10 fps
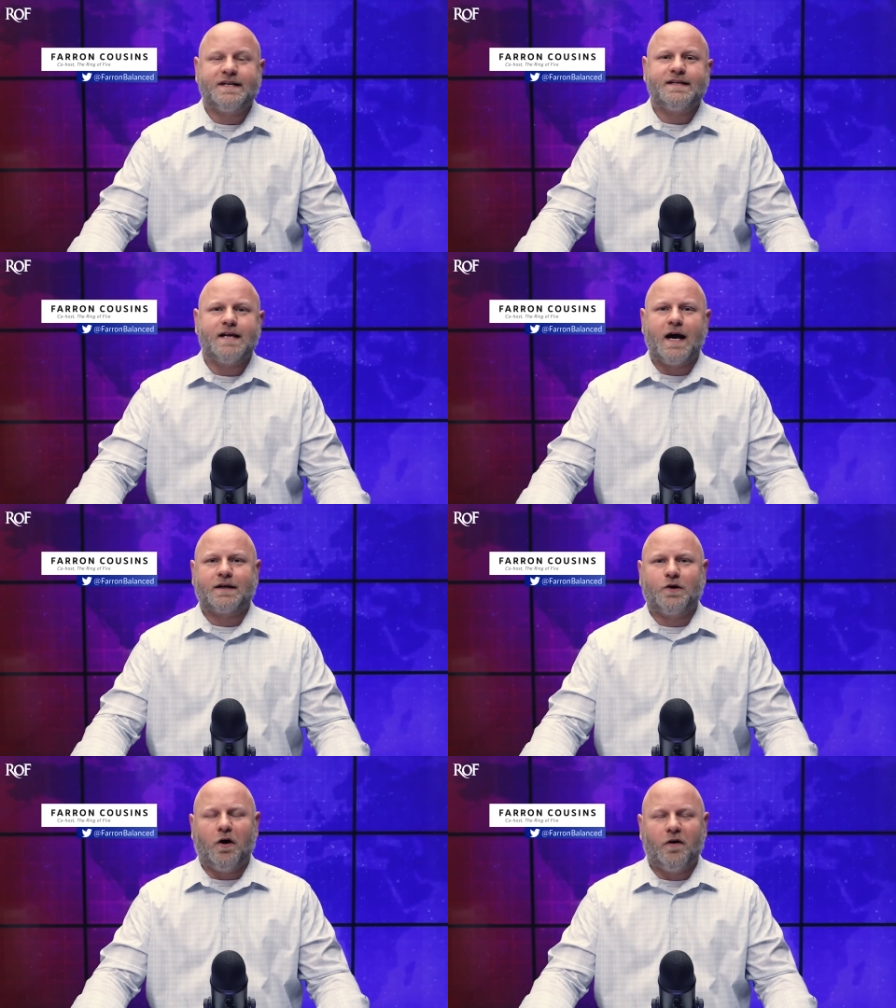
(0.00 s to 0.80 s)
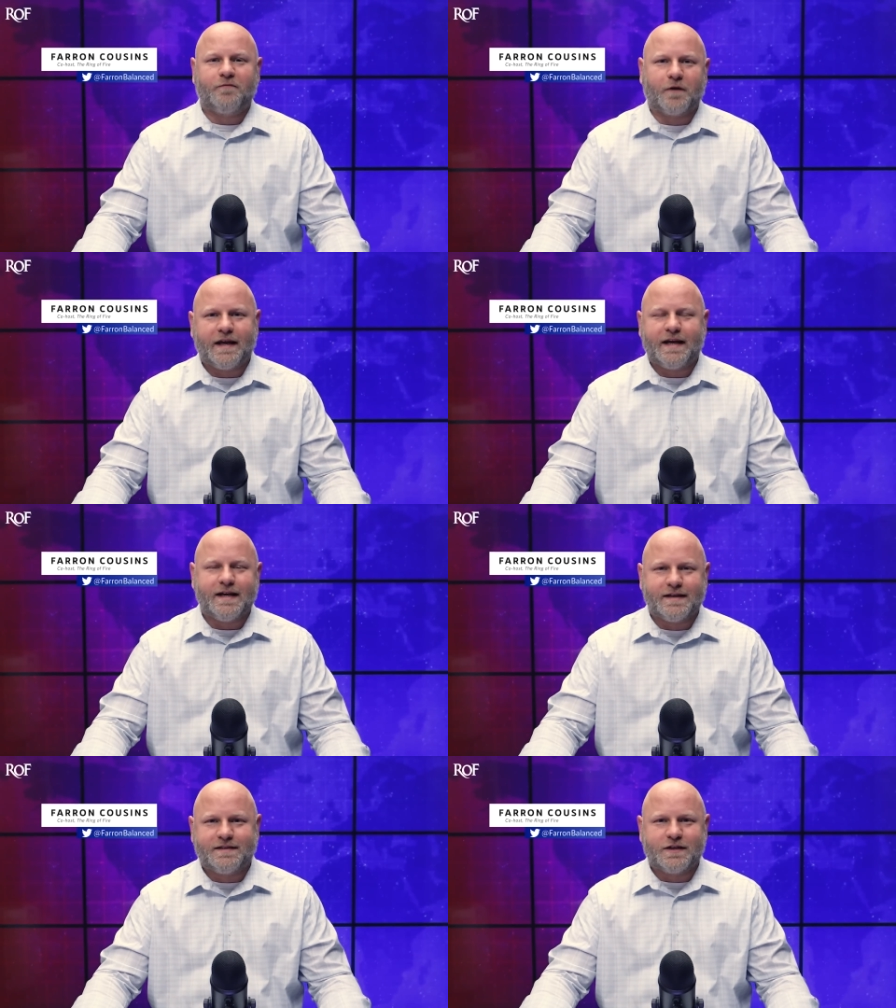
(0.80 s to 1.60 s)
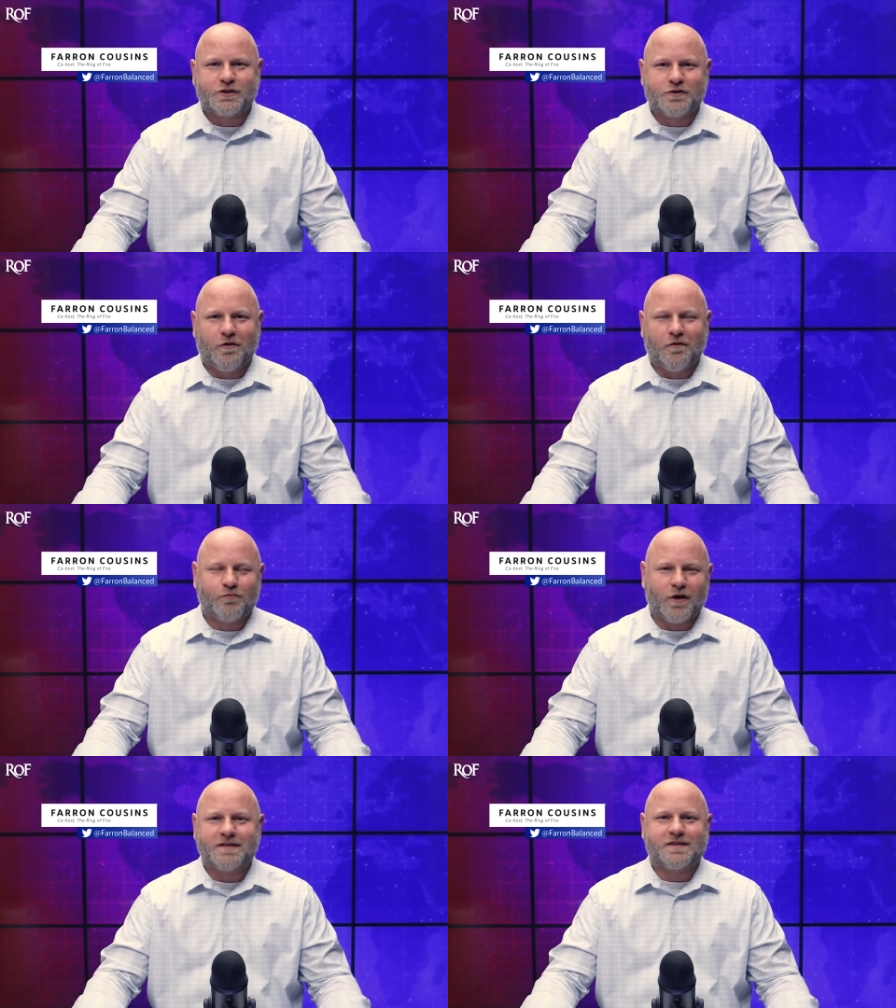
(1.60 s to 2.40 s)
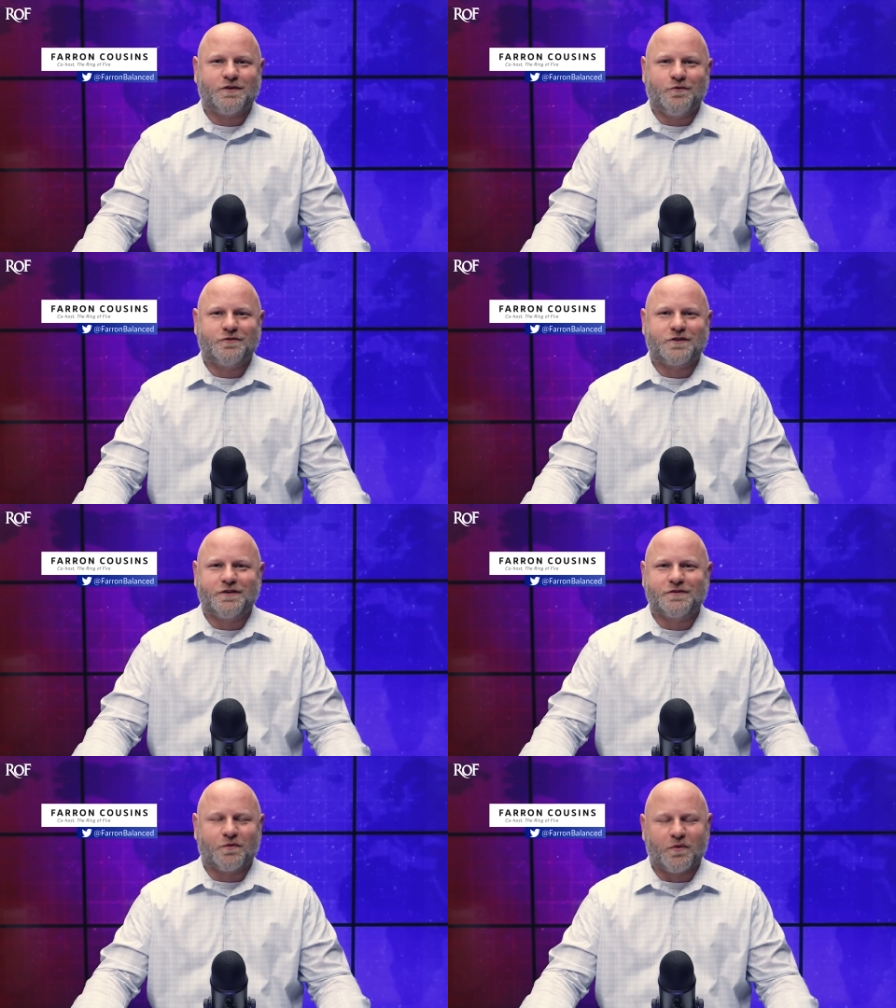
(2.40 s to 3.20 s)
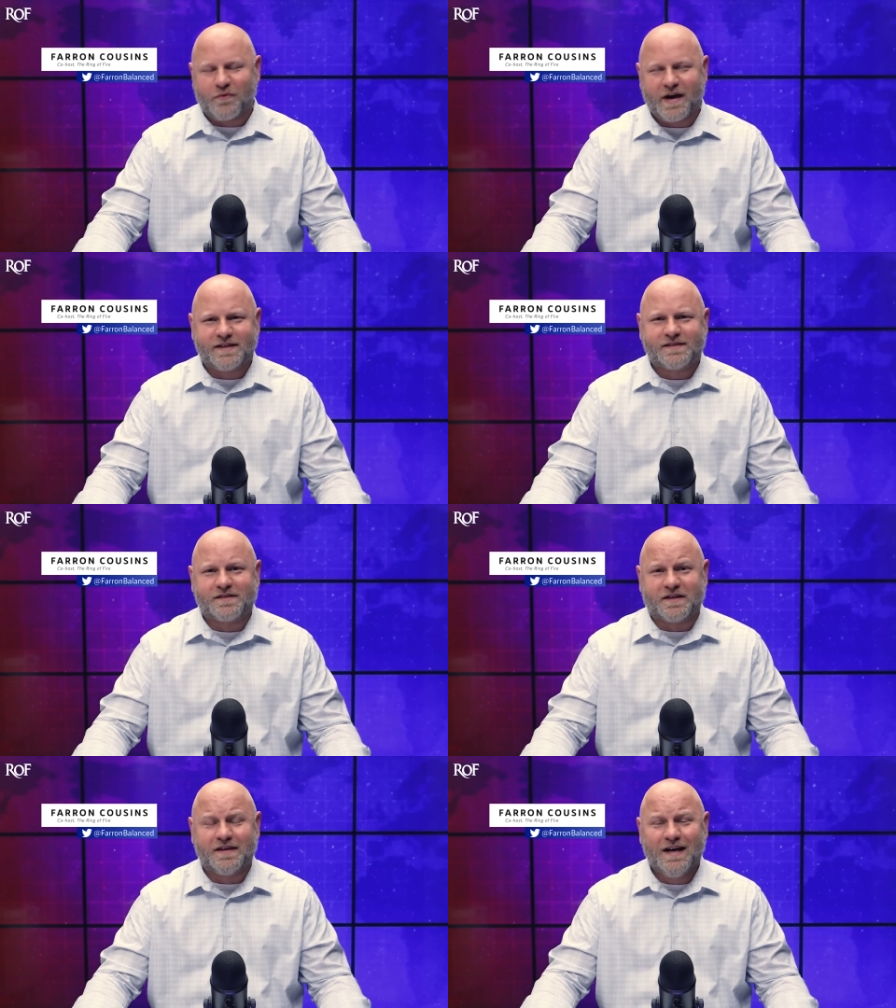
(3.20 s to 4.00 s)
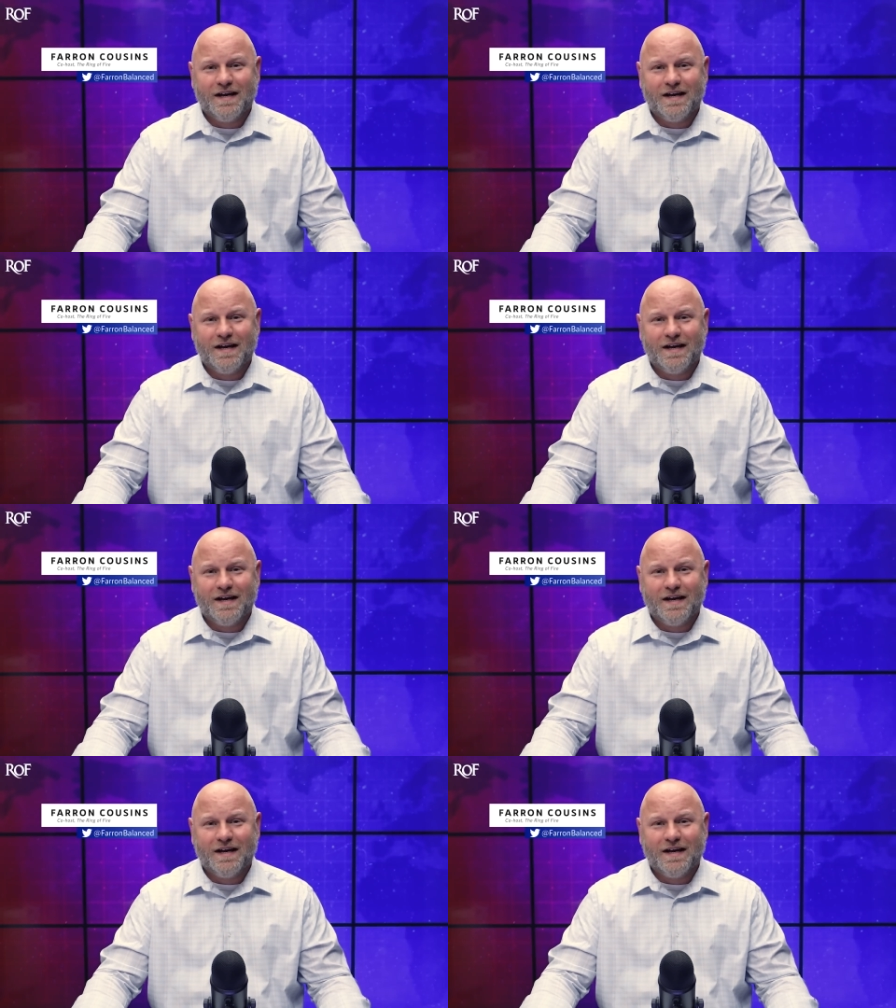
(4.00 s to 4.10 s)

did not call for any additional prosecutions or arrests and